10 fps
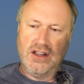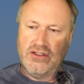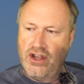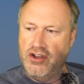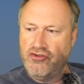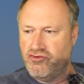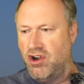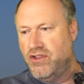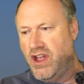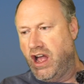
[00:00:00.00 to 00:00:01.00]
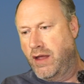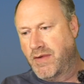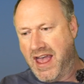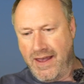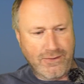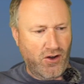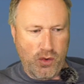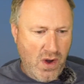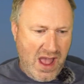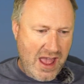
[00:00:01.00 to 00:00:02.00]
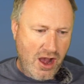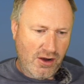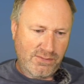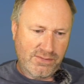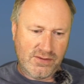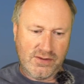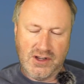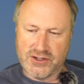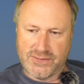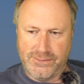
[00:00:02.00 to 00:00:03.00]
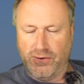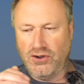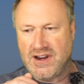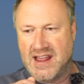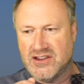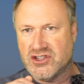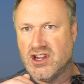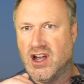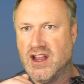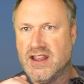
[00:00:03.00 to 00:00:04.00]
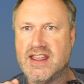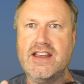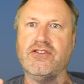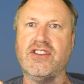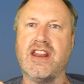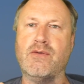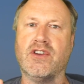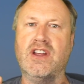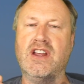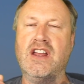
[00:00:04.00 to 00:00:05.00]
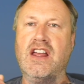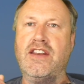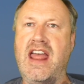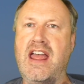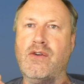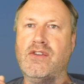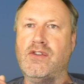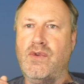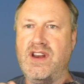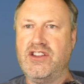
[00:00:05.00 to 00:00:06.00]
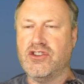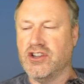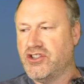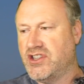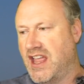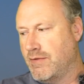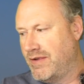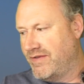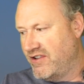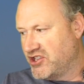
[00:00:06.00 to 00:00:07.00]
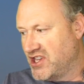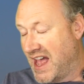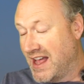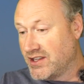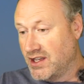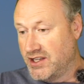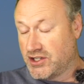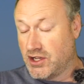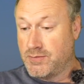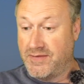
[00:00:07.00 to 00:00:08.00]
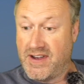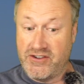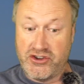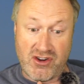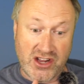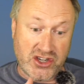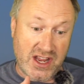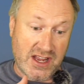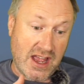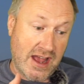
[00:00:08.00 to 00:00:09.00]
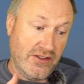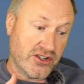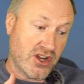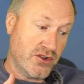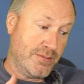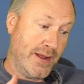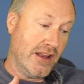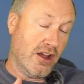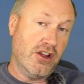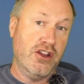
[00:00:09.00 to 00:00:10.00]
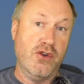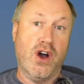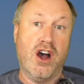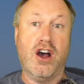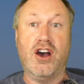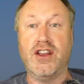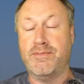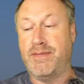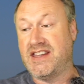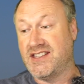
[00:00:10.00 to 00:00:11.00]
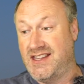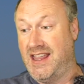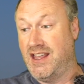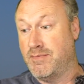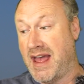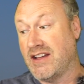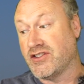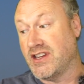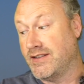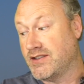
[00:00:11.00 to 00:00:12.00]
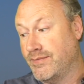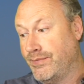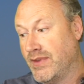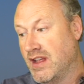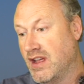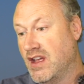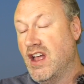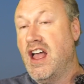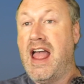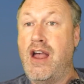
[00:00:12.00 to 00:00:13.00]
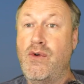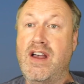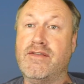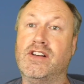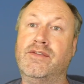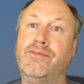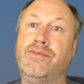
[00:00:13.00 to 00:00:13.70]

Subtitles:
no drone that I'm ever aware of has fallen out of the sky and killed anyone. Now, when it does, it'll be very sad and it's going to be very tragic, and there's going to be a lot of hoo-ha and a big stink about it. However,